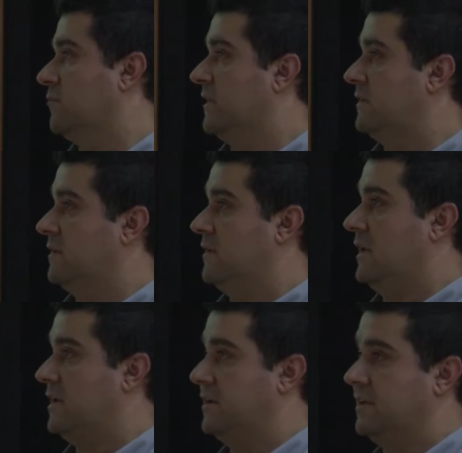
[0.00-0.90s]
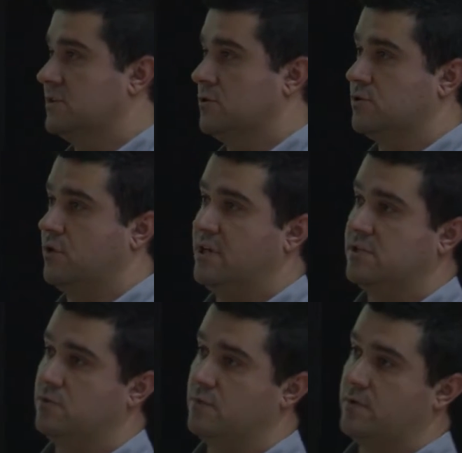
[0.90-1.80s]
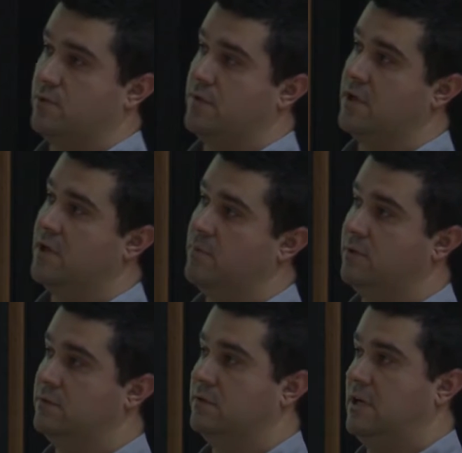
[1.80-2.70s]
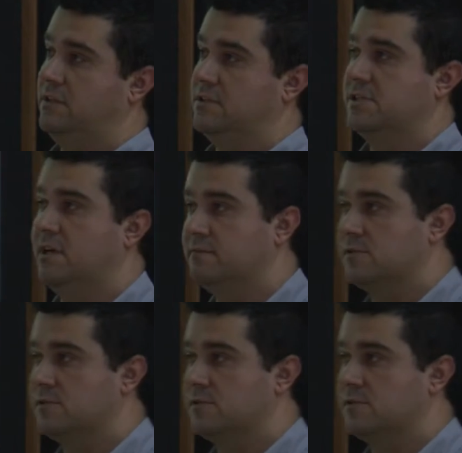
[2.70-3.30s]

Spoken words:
but architects also has to think about other stuff.